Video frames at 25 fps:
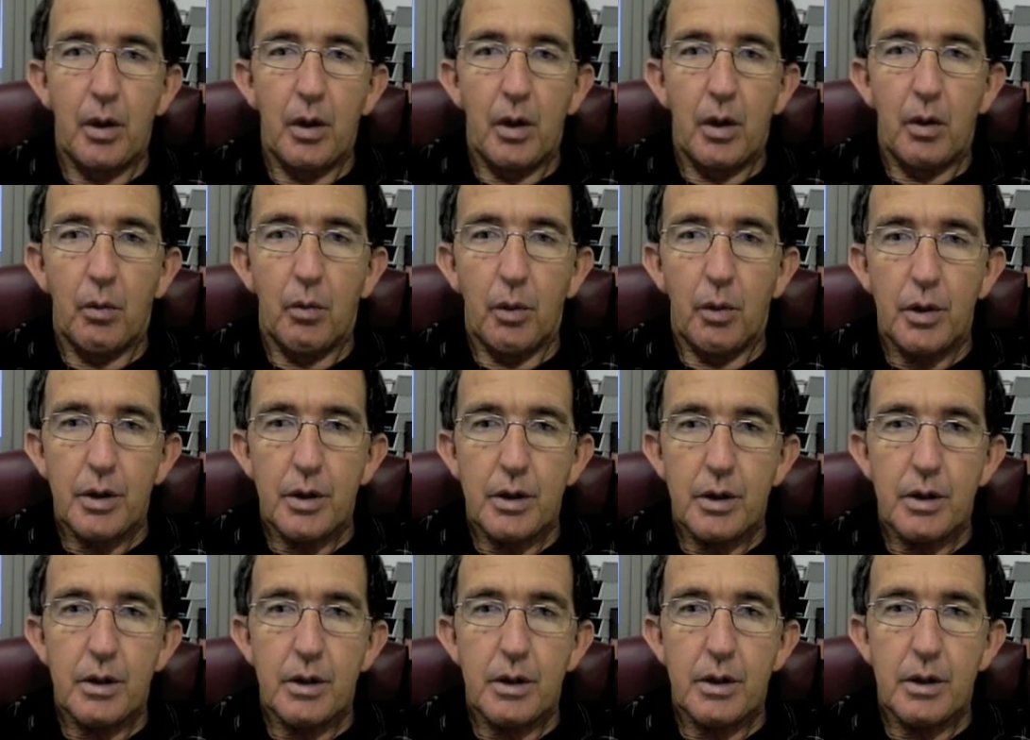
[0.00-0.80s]

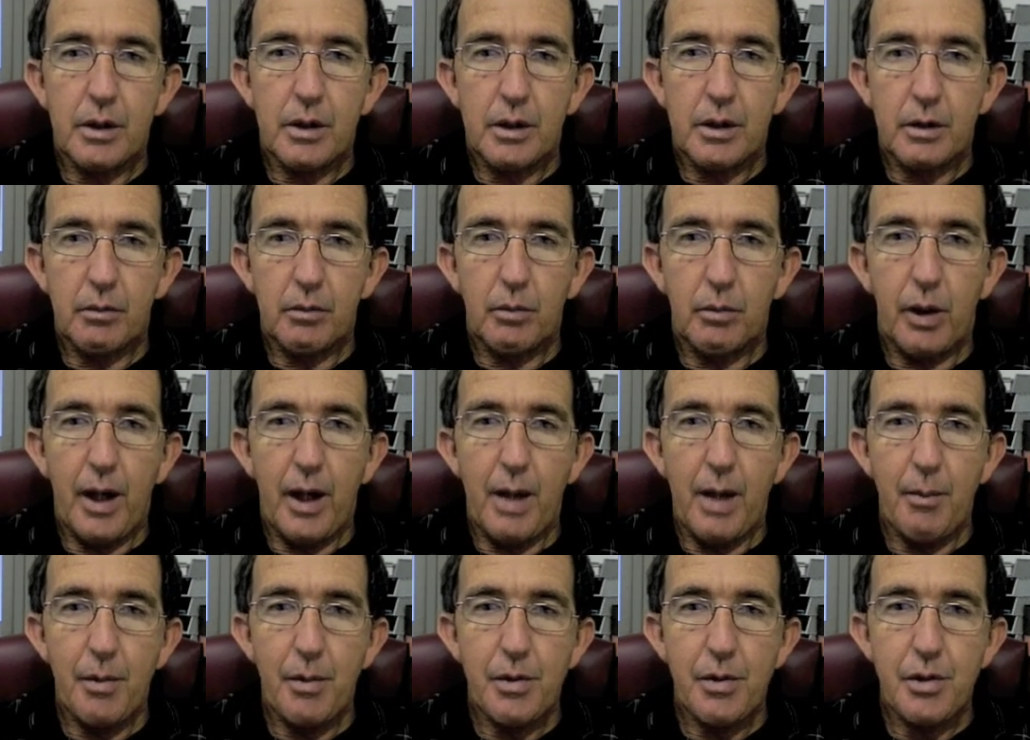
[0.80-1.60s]
what
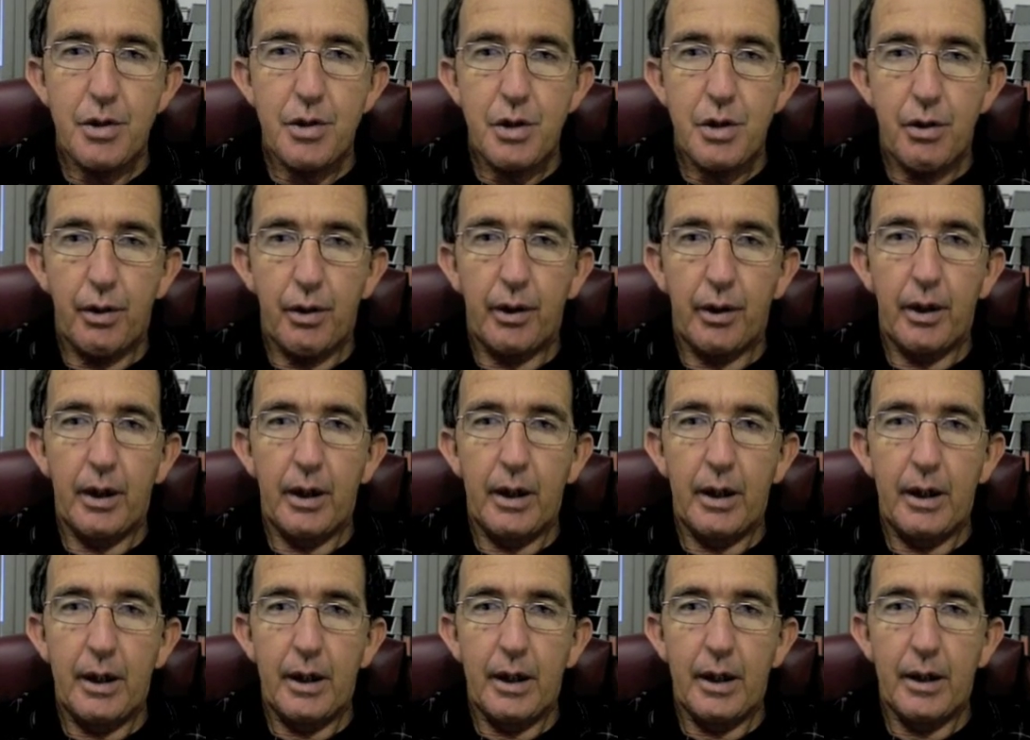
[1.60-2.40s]
happens during
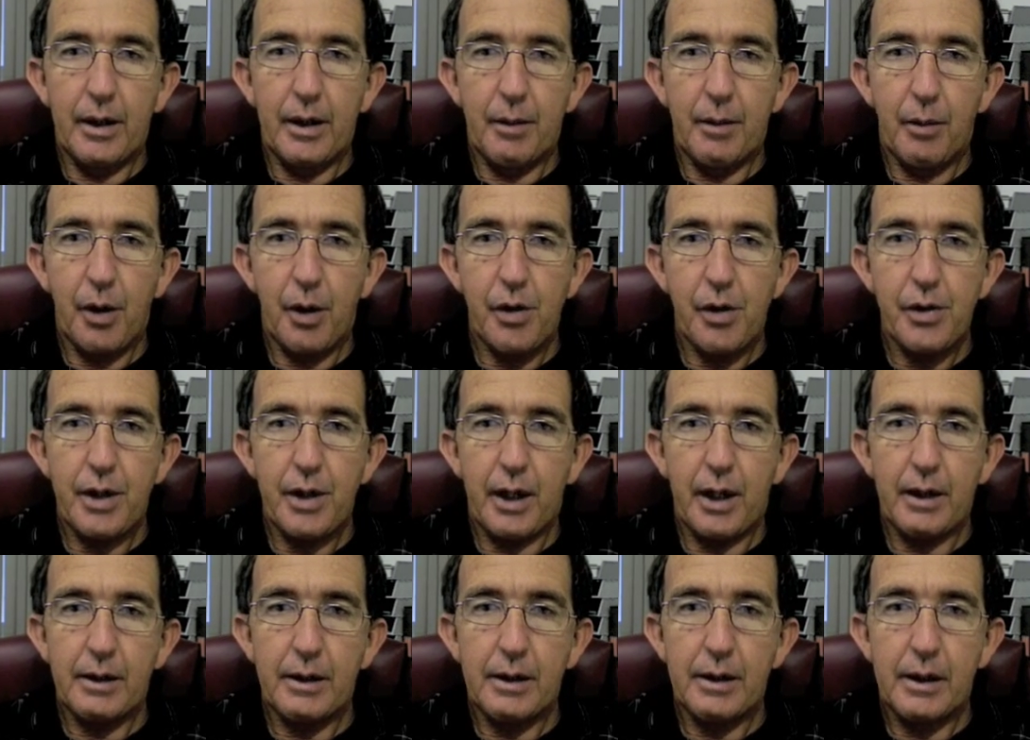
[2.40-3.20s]
the
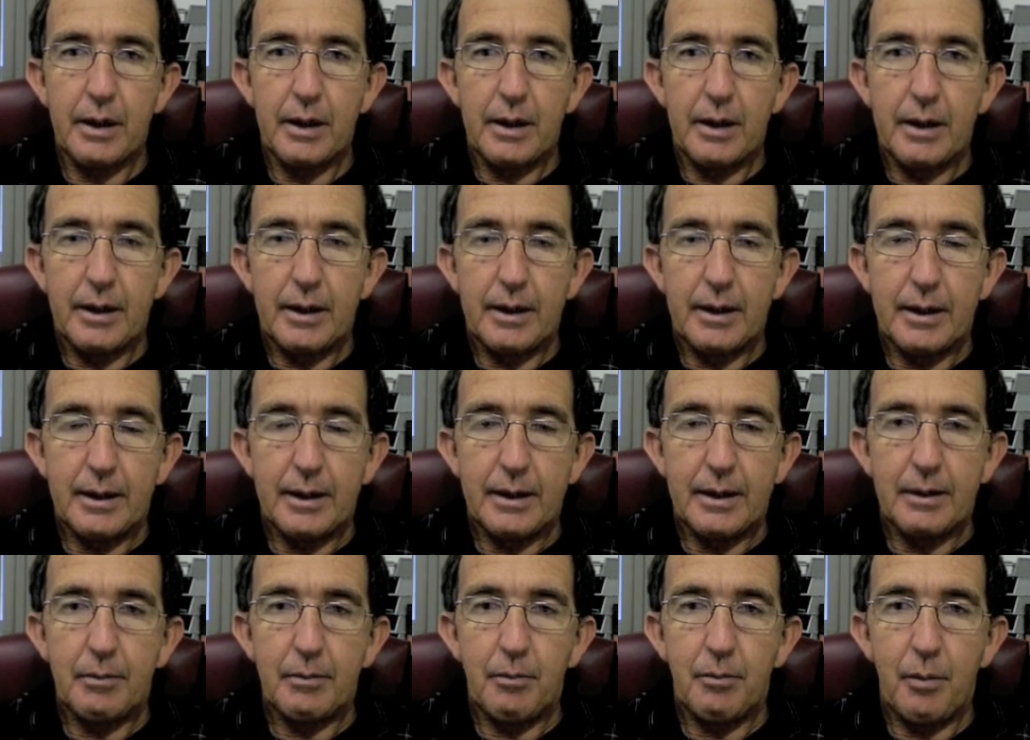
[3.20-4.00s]
project,
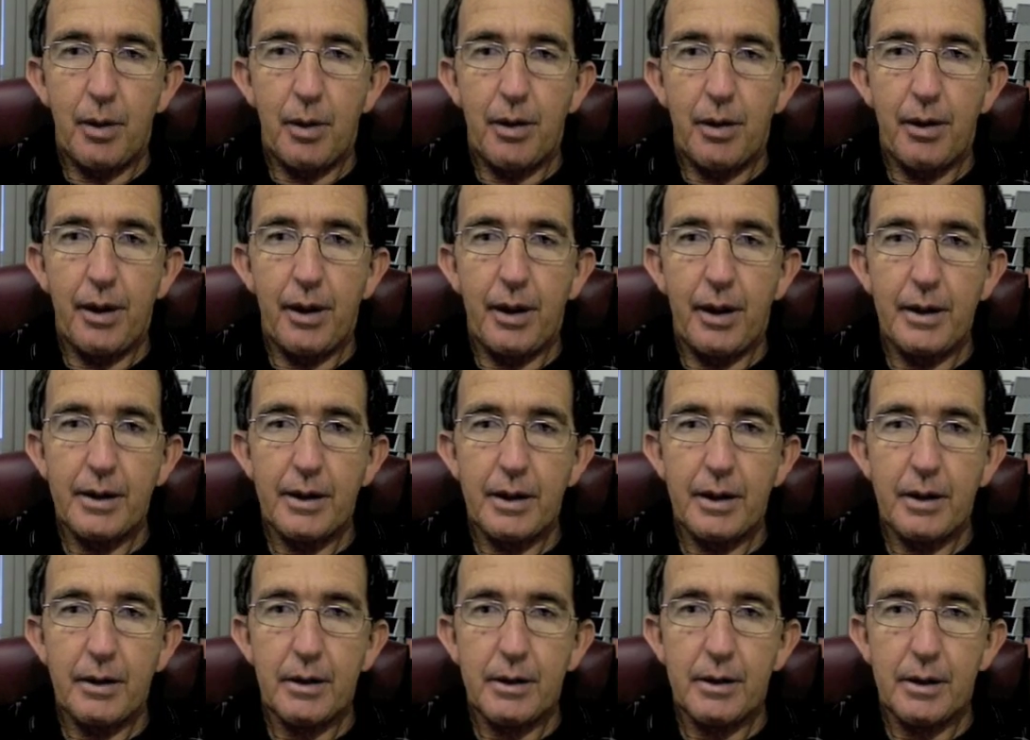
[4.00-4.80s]
and things
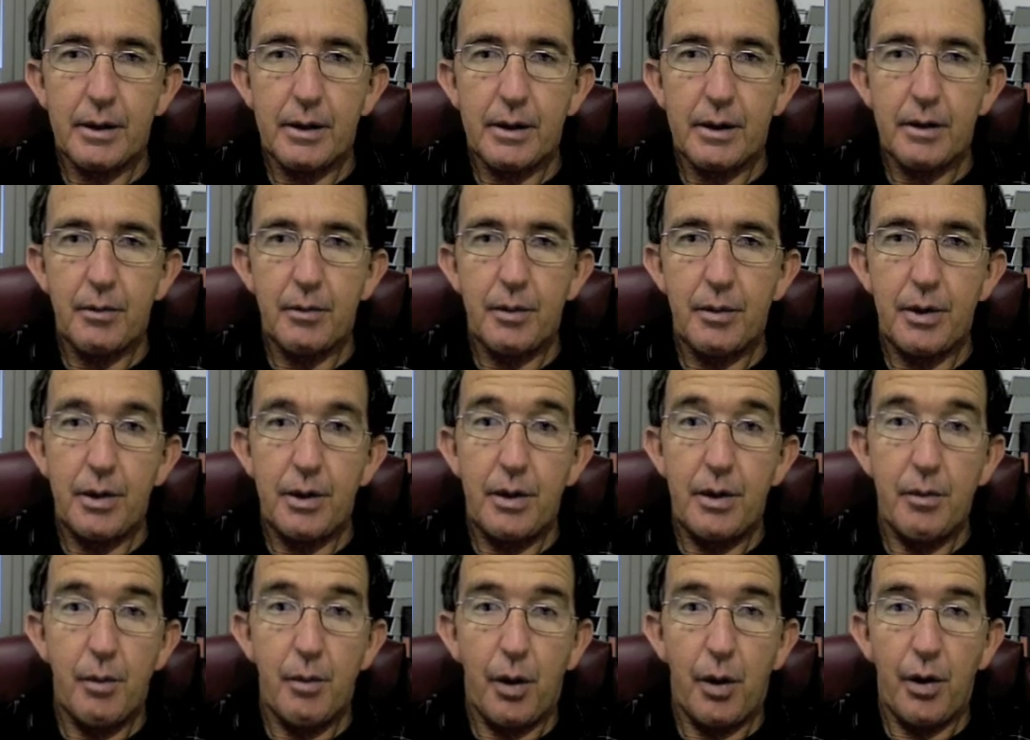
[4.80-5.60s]
that you
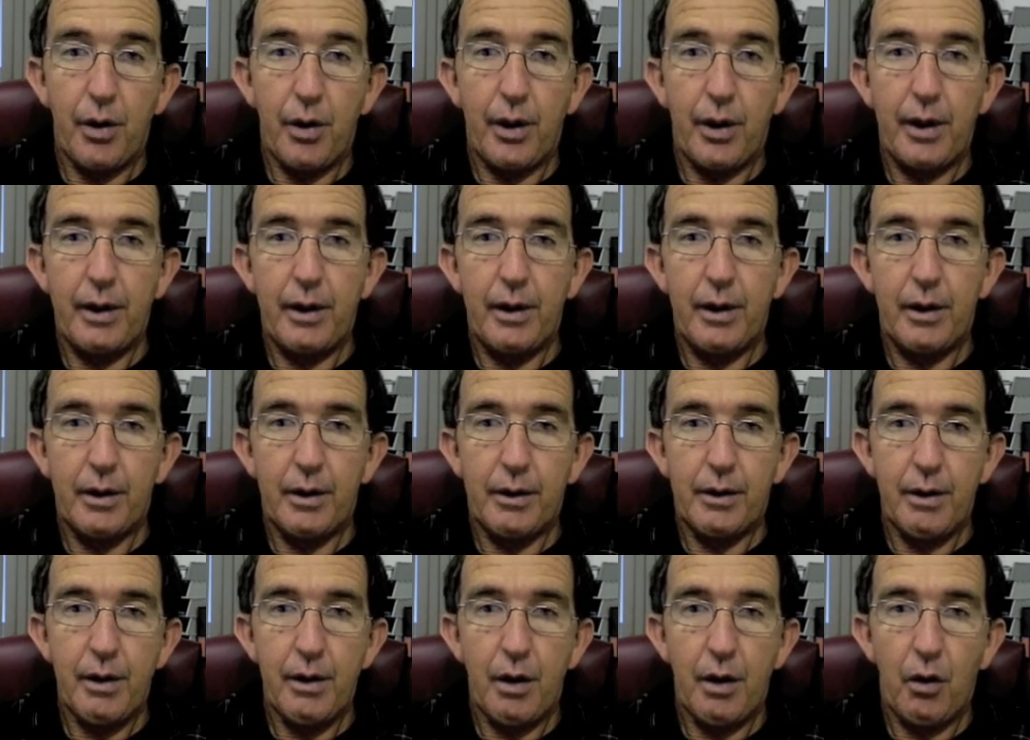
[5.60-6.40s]
might need to
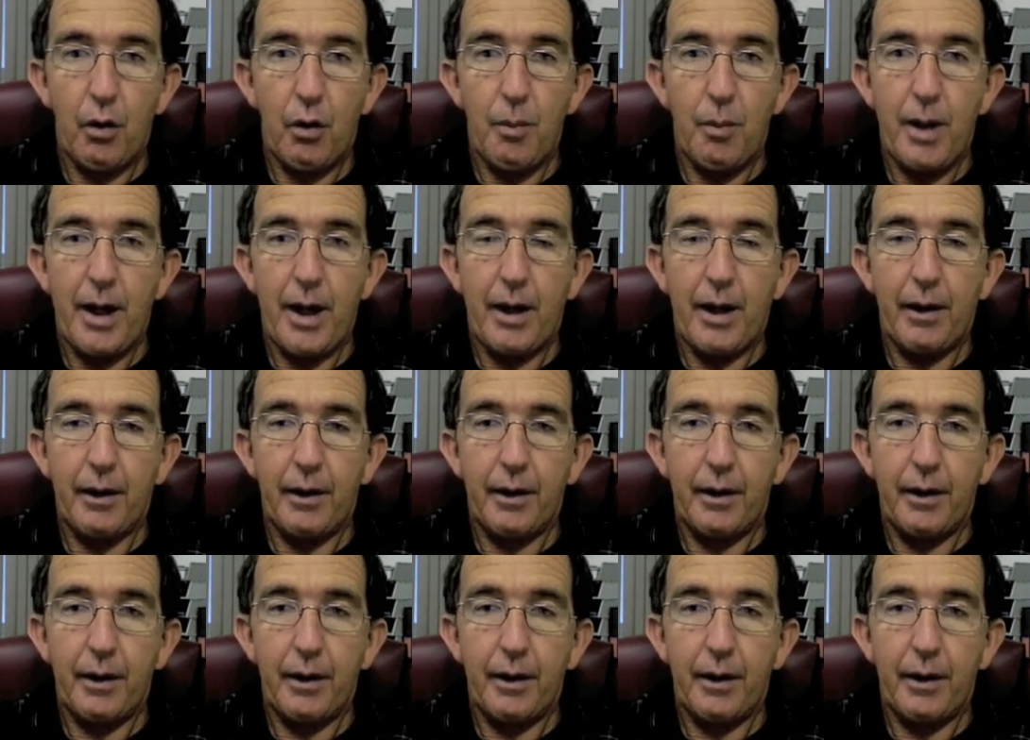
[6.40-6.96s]
know about,